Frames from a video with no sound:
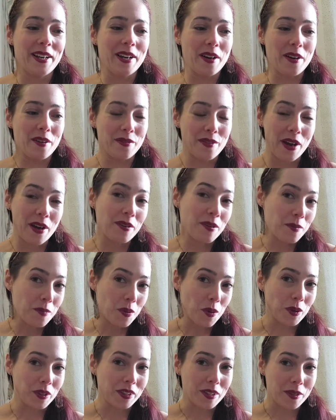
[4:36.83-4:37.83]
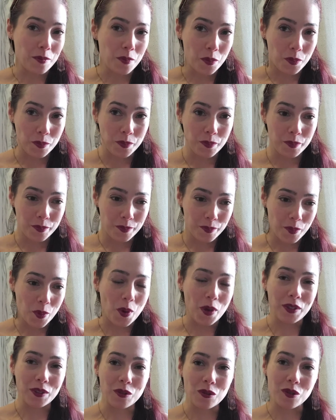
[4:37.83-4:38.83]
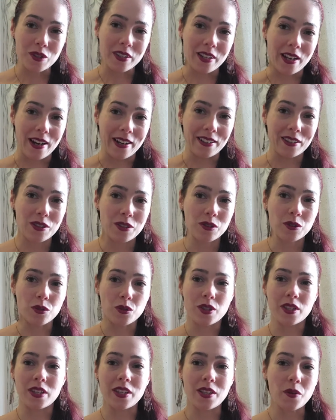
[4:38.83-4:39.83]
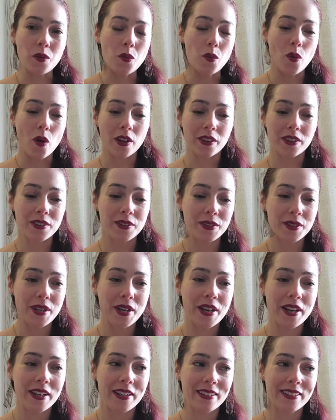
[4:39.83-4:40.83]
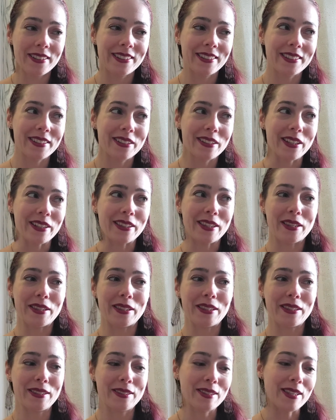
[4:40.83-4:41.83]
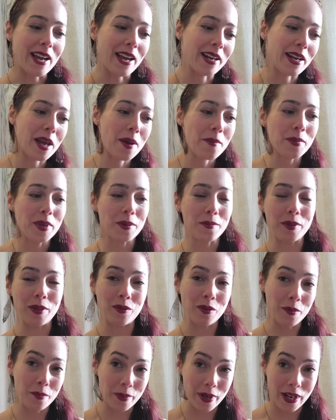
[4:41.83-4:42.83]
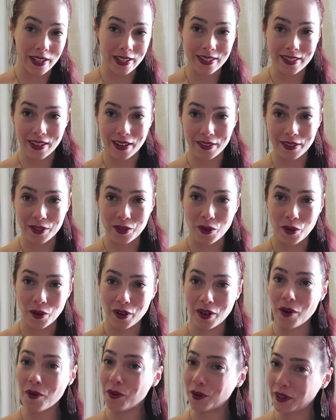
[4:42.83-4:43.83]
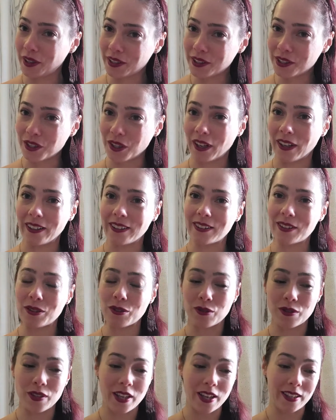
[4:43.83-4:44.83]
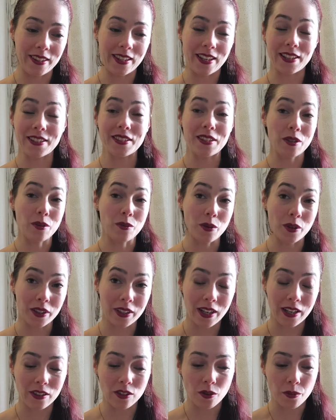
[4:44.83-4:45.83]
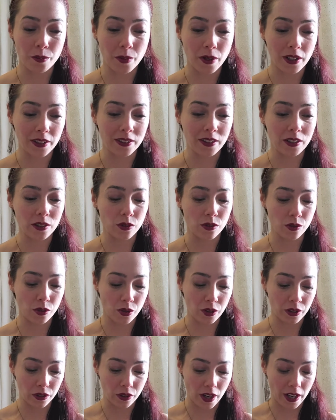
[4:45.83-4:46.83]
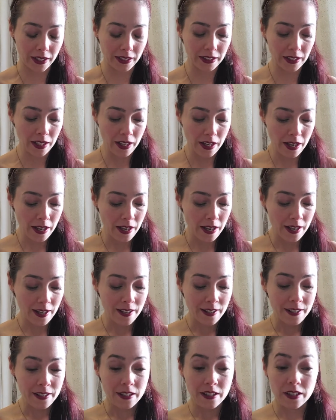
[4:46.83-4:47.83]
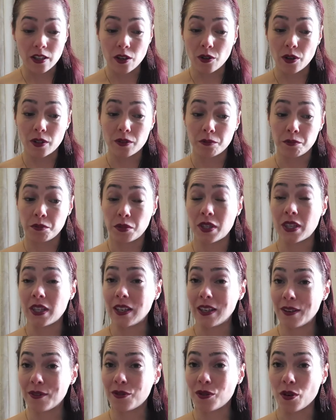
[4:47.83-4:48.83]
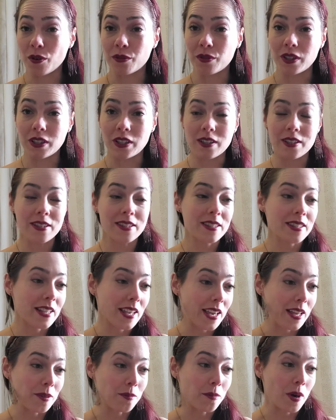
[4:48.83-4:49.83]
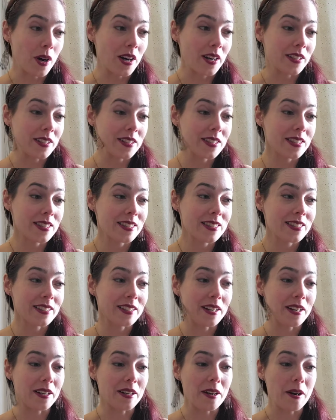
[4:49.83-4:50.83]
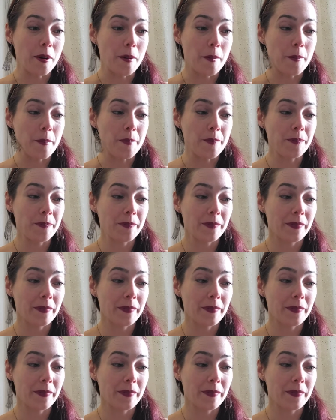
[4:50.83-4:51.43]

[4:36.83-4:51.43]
a very important point to start, to see what the dynamic between planets are in your own chart, and then see what kind of partner you attract. So see if your Venus and Mars and